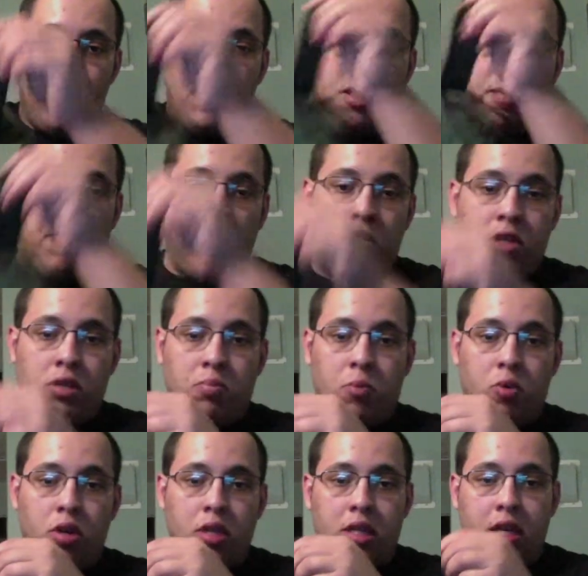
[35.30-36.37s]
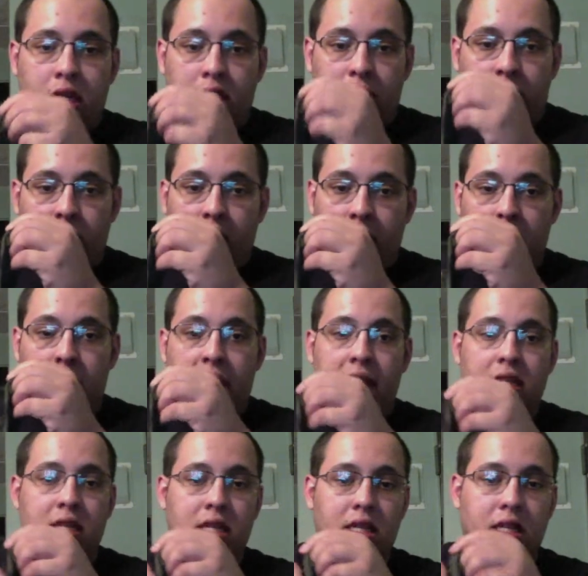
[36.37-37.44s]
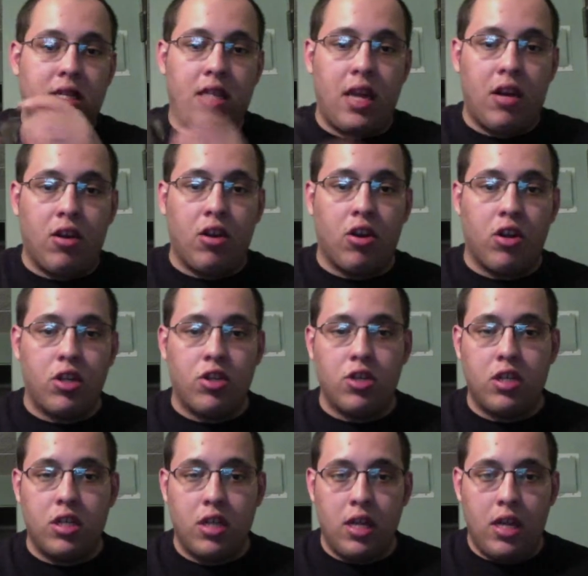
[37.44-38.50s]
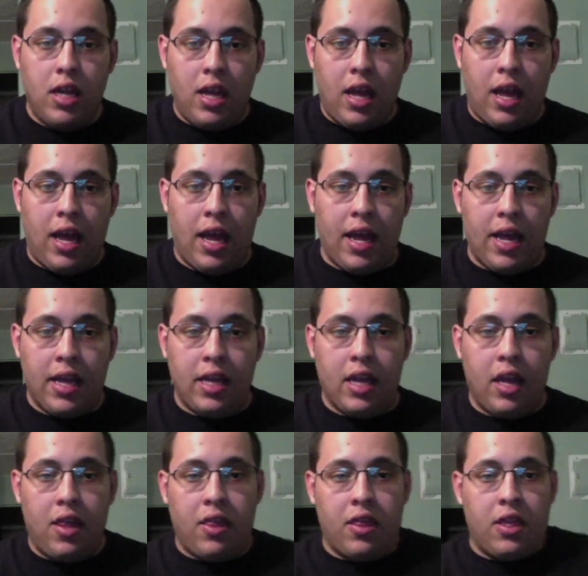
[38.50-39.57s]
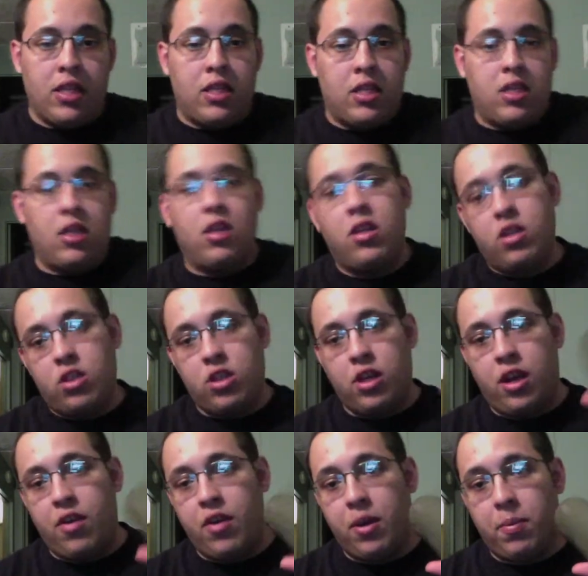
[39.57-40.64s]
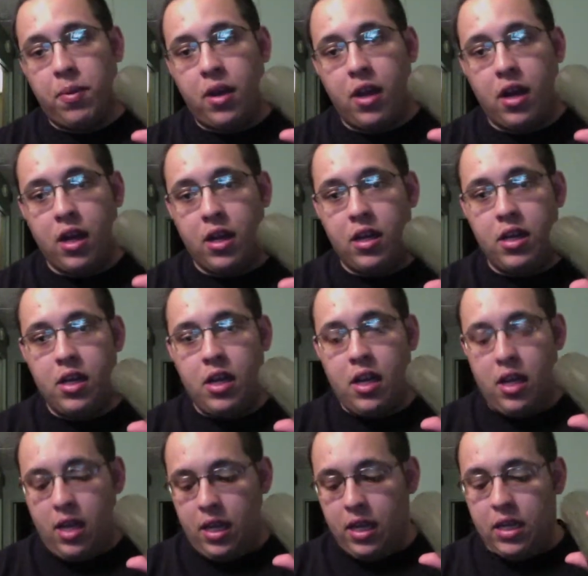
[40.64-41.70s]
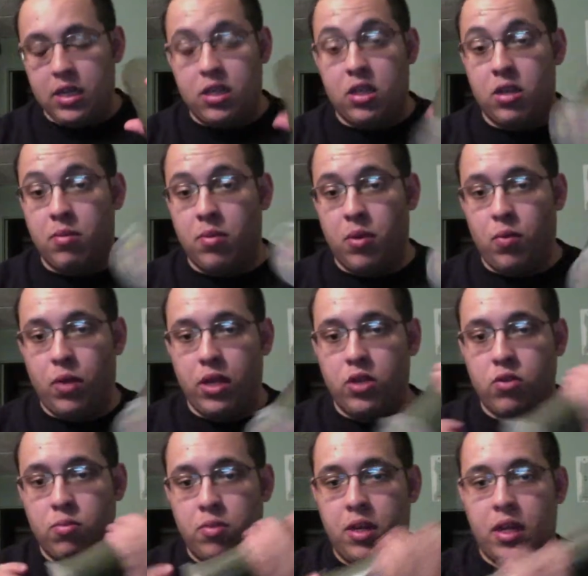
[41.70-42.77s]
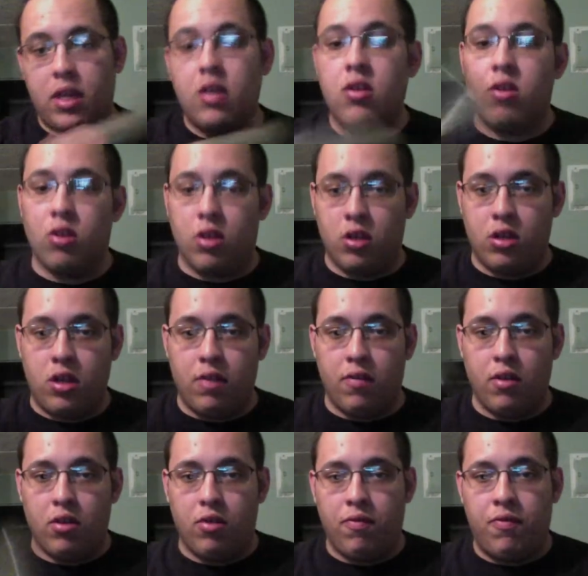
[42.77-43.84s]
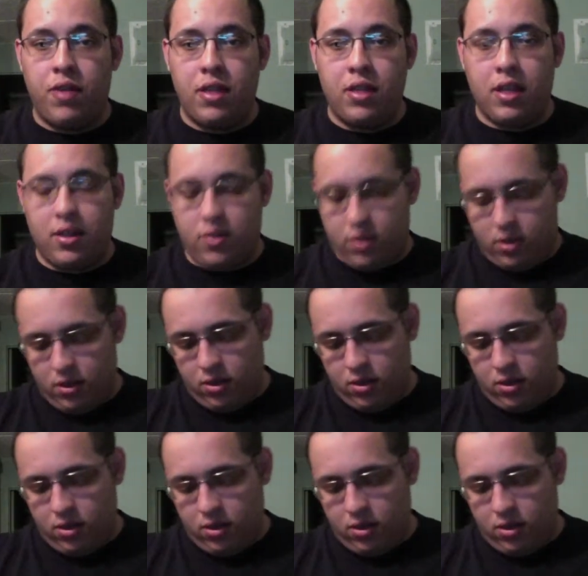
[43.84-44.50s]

pouch is more intended for like a magazine style cartridge, and this generic pod is going to be way too big. So I'll give you a little fit test.